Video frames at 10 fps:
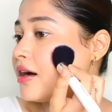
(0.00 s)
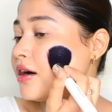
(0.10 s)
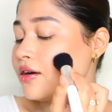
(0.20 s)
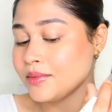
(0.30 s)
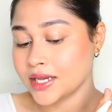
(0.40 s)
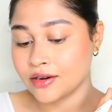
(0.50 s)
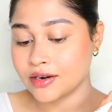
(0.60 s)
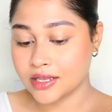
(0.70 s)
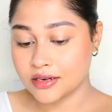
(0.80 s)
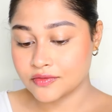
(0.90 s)
Oh my
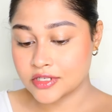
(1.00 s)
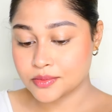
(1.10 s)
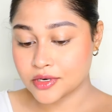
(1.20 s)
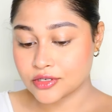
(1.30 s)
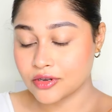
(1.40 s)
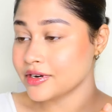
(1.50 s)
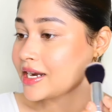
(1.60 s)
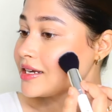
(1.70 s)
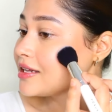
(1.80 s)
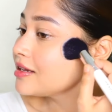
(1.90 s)
god, I love this brush
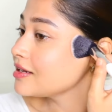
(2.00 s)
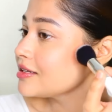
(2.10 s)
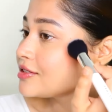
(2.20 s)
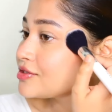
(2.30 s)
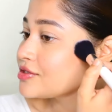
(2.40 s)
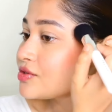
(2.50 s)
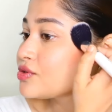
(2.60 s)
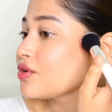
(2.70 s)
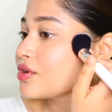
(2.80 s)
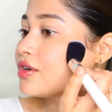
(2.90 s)
already. It's
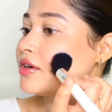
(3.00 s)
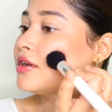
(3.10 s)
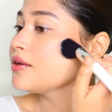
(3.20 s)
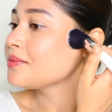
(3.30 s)
so good.